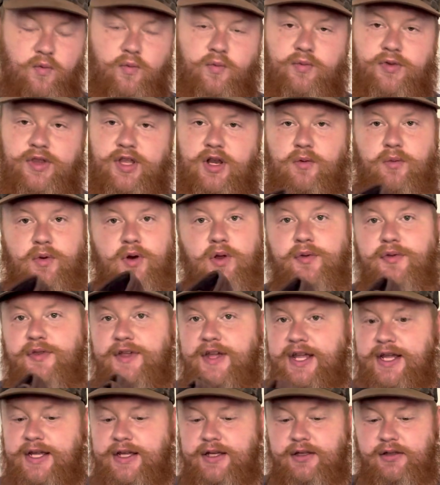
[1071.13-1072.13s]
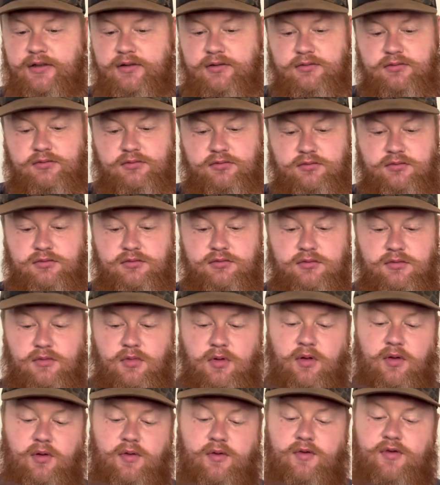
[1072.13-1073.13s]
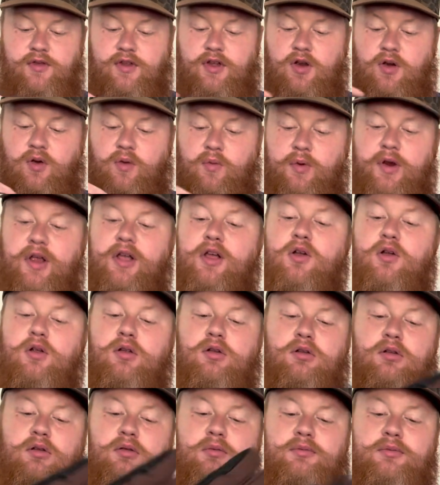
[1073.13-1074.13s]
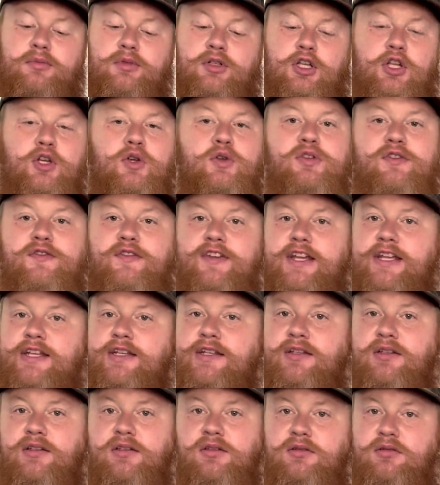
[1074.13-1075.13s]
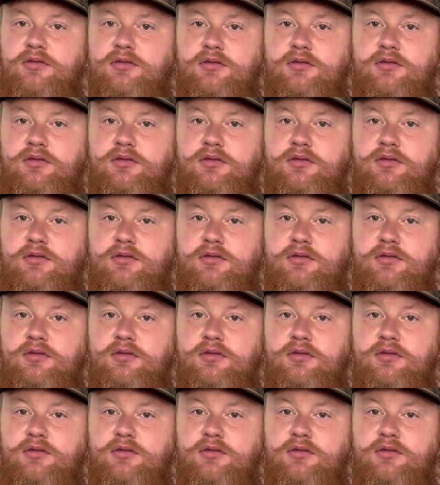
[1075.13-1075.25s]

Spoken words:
They're real thick. They're real loose fitting.